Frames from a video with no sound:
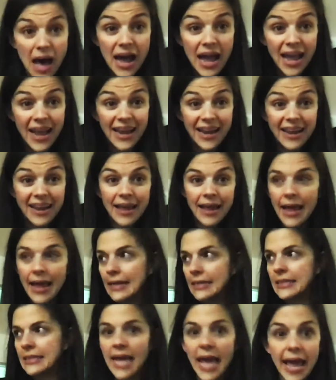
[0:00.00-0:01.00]
line
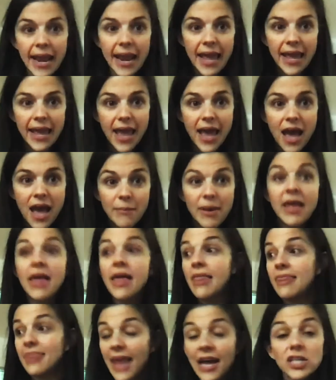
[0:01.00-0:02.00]
at 10 a.m.
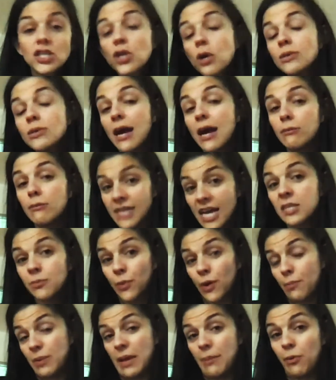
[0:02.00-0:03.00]
That shows how
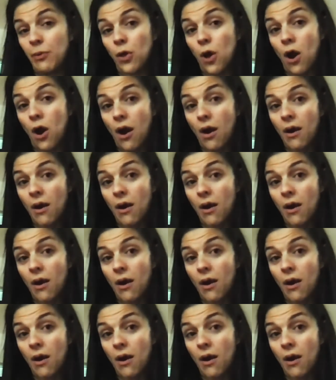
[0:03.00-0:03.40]
desperate people